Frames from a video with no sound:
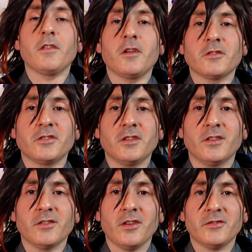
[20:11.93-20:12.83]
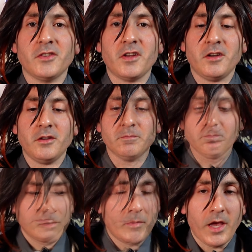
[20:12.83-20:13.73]
And there she is all set up.
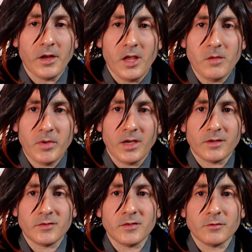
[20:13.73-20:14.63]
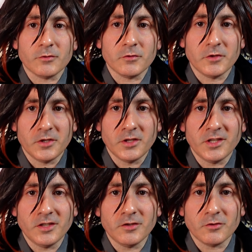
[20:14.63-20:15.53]
Man, Apex
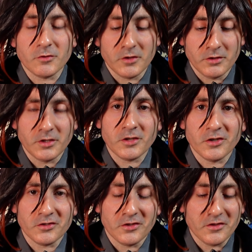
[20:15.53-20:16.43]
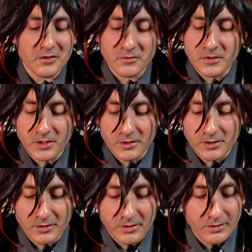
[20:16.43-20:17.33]
really, really cooked on this
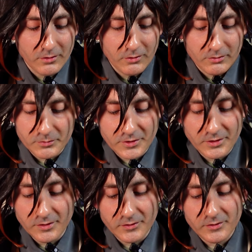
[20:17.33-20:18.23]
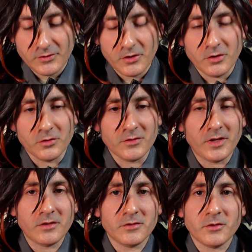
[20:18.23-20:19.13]
figure. Oh, geez. So
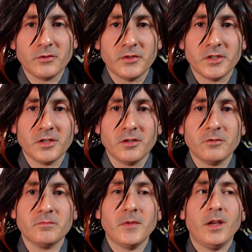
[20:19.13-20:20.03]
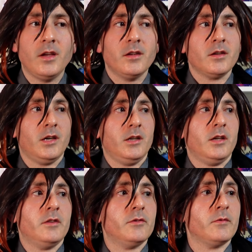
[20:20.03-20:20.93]
Zenless Zone Zero kind of
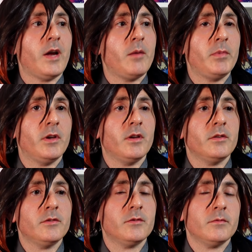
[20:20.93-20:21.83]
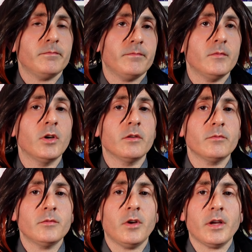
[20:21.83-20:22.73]
gets a rap as,
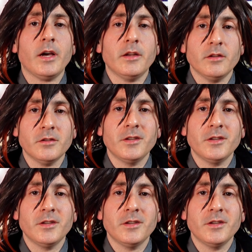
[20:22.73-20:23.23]
not kinda.